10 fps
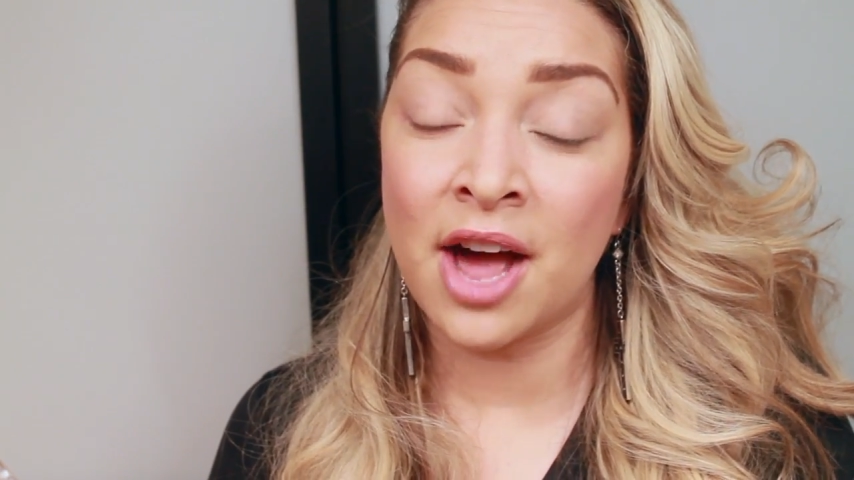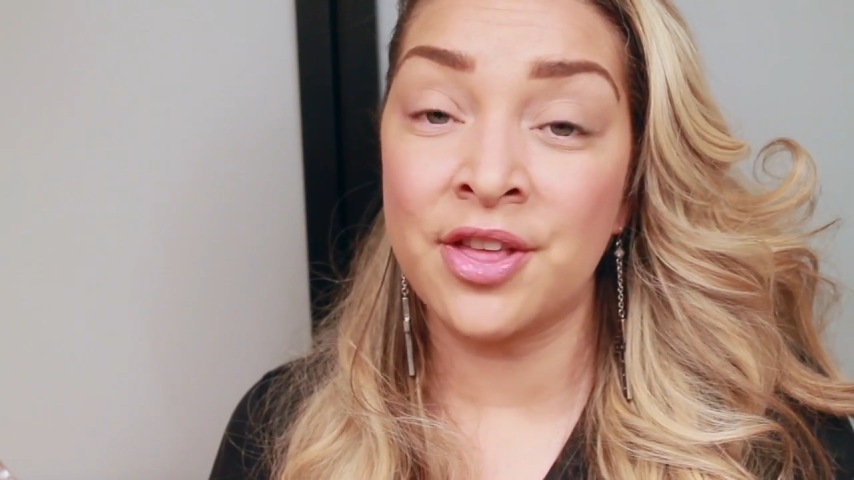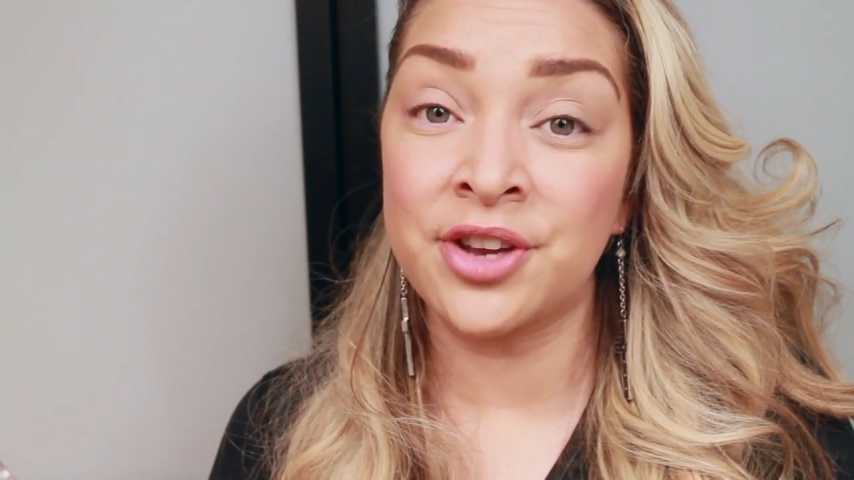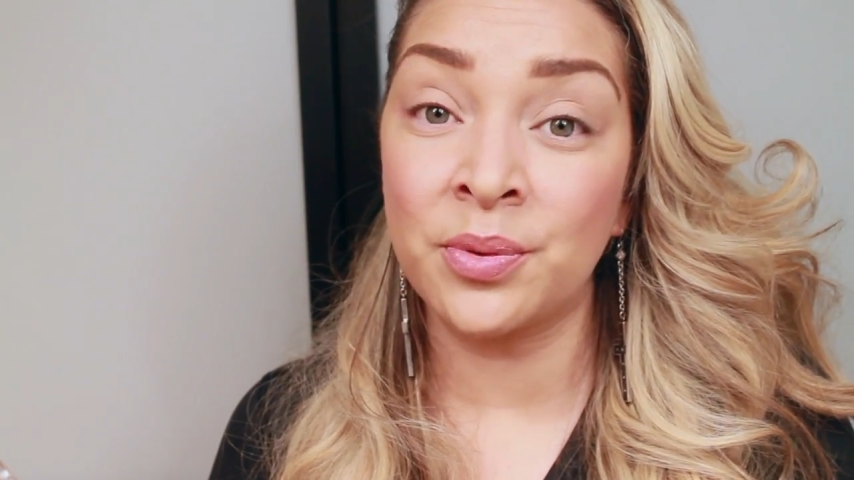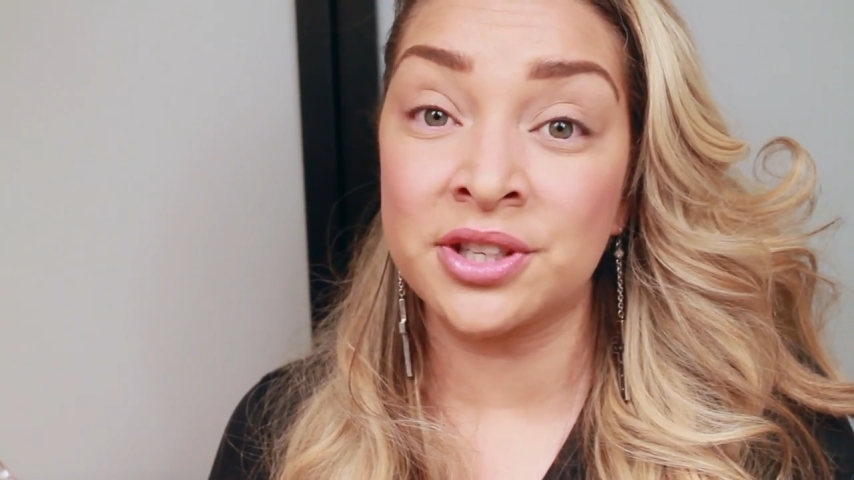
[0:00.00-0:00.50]
and
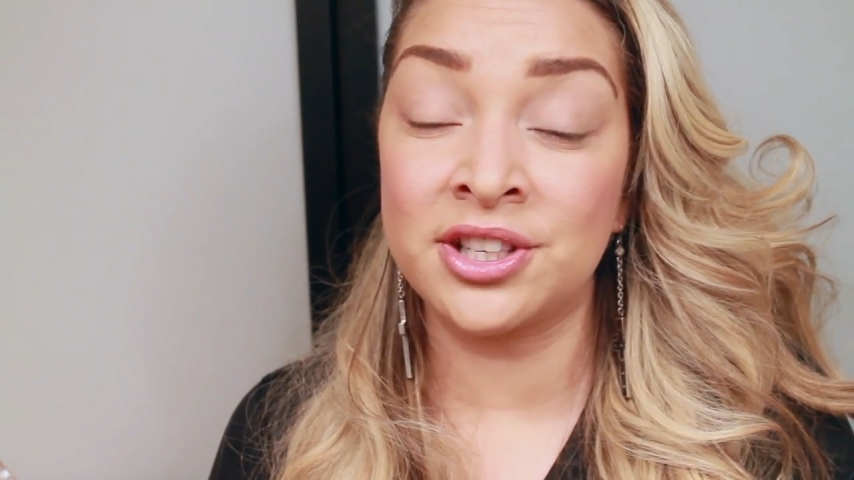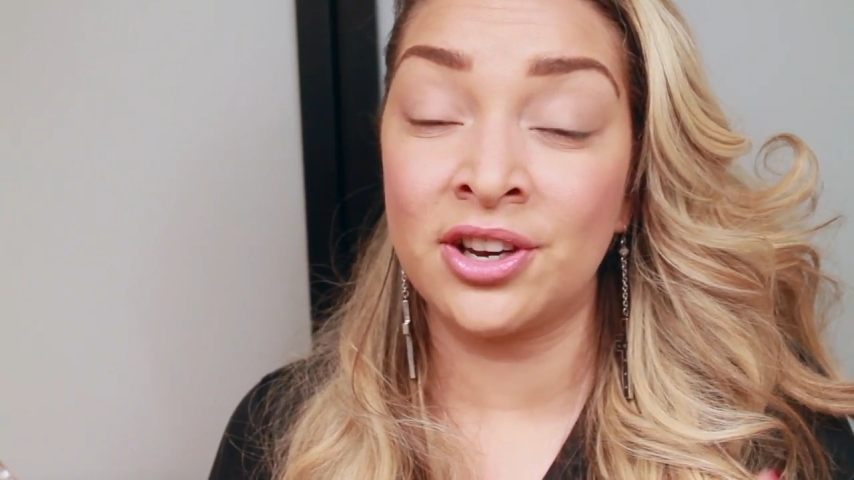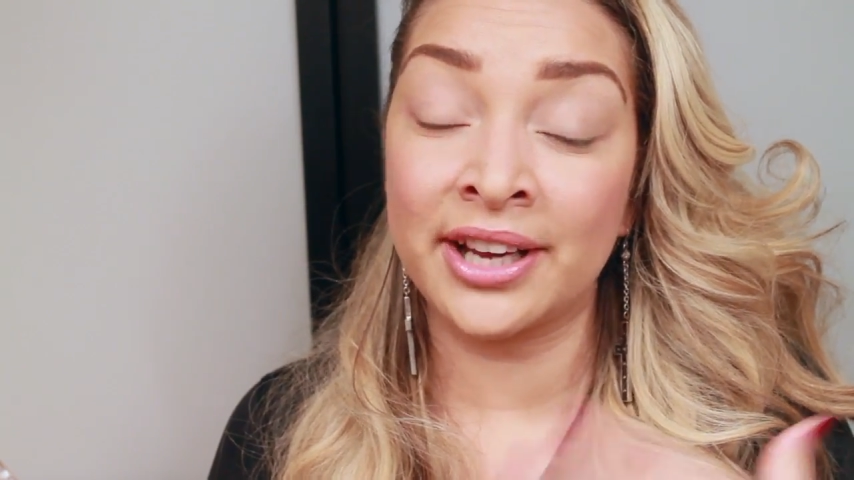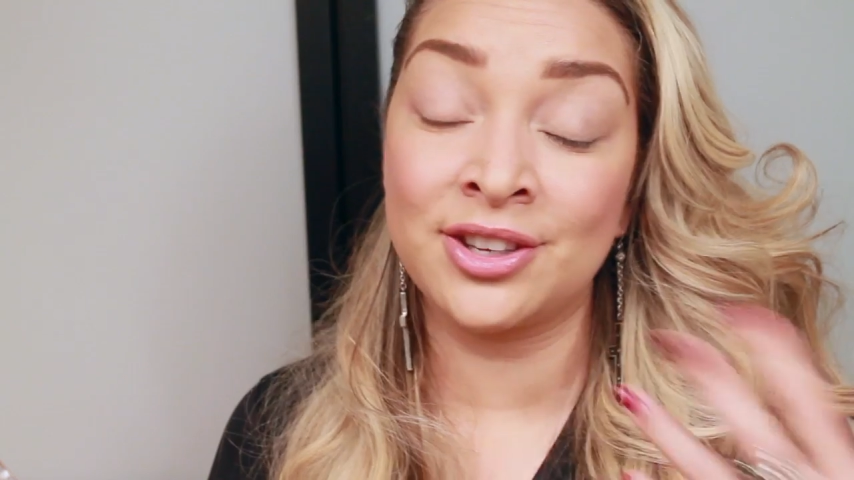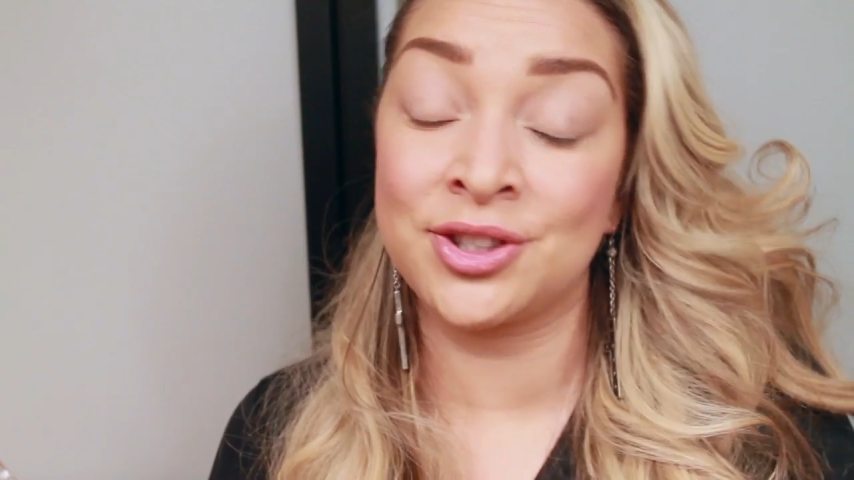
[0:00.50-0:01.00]
they don't want it to
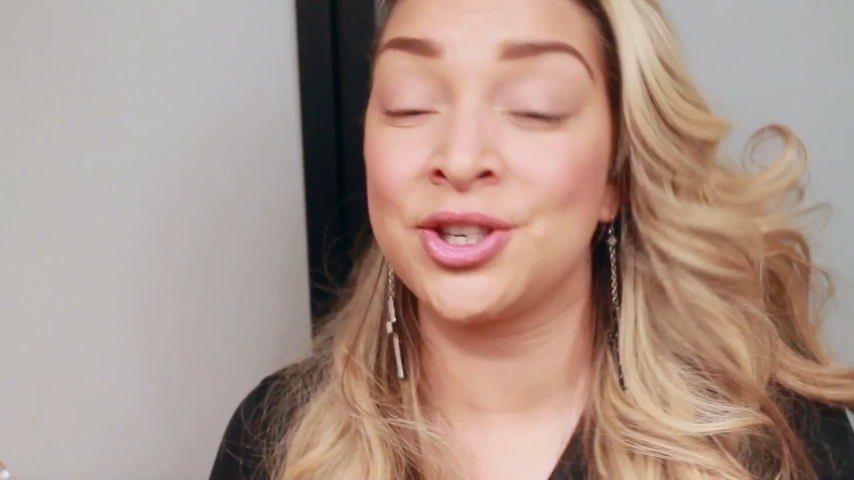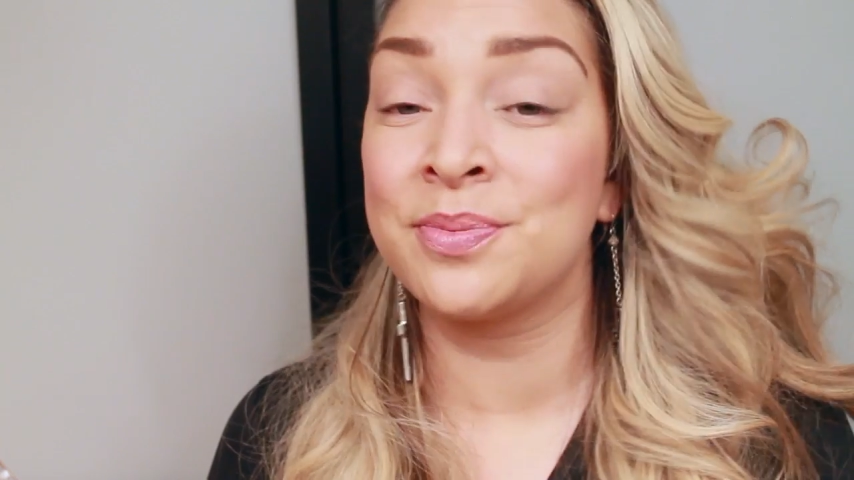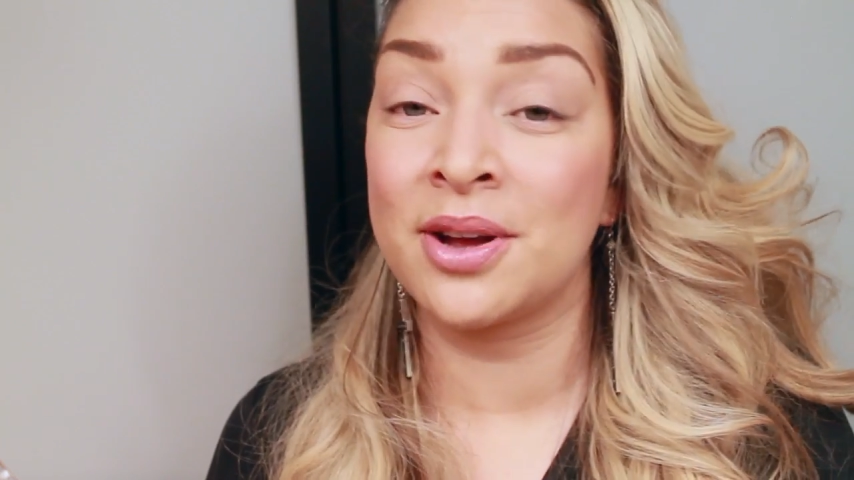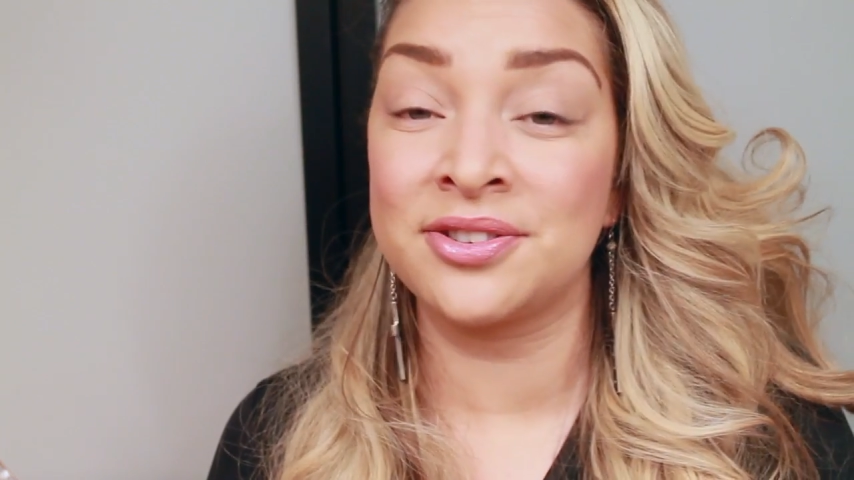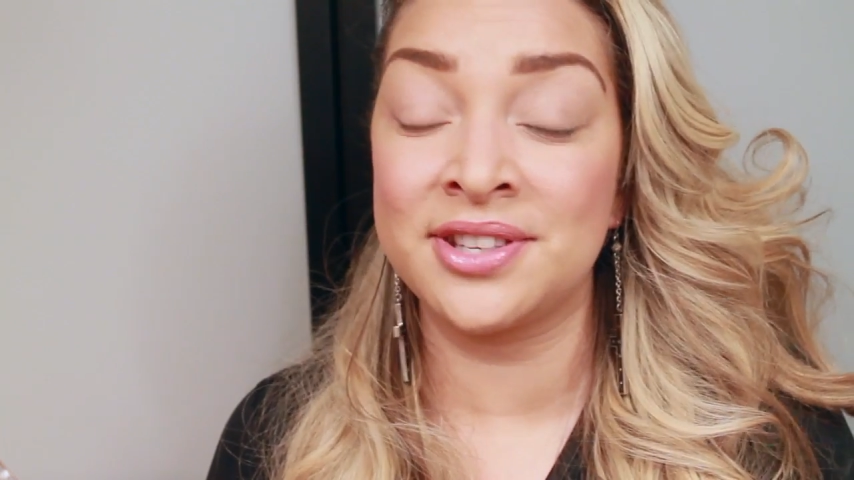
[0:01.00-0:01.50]
look like it's too much.